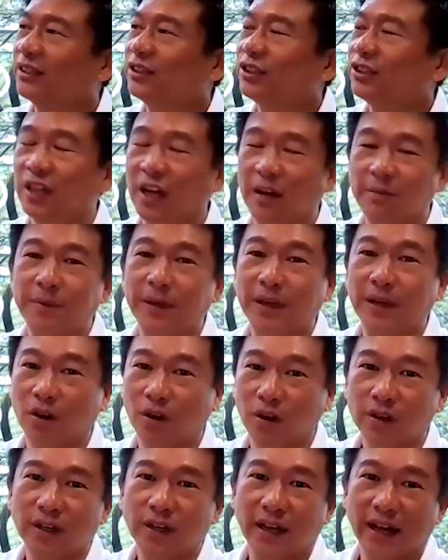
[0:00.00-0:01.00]
in shopping
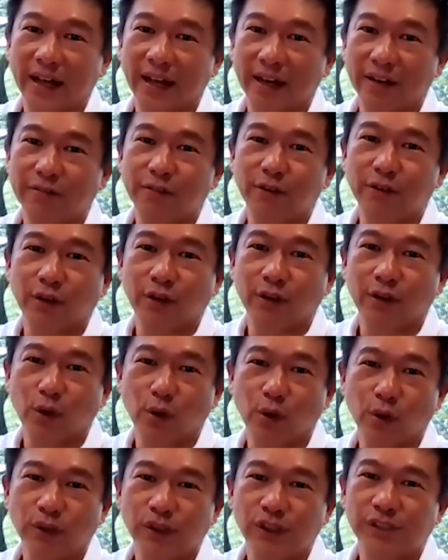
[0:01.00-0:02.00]
online for
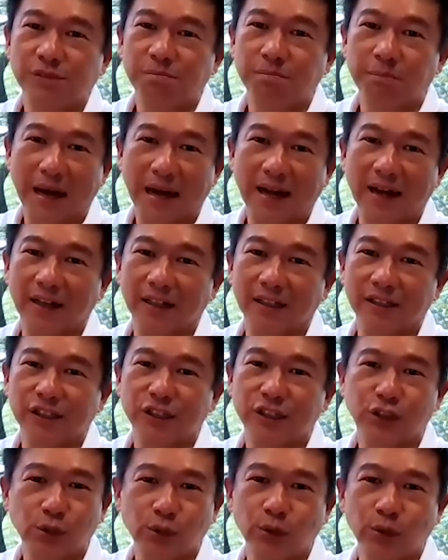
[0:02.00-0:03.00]
clothes, bags,
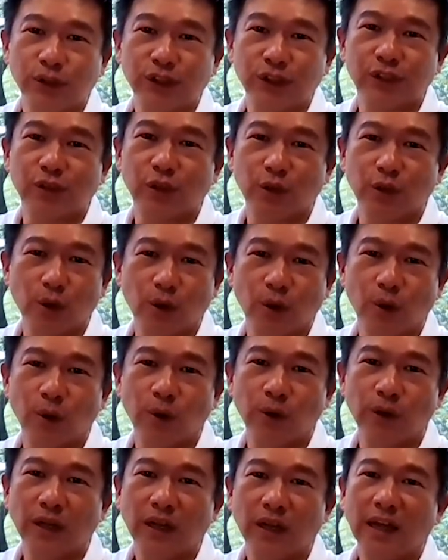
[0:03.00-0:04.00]
shoes,
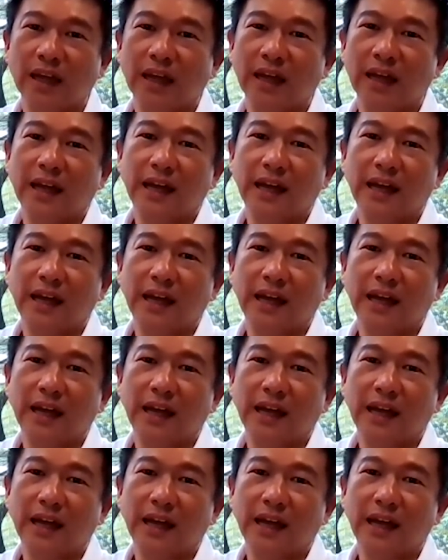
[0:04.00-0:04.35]
cologne,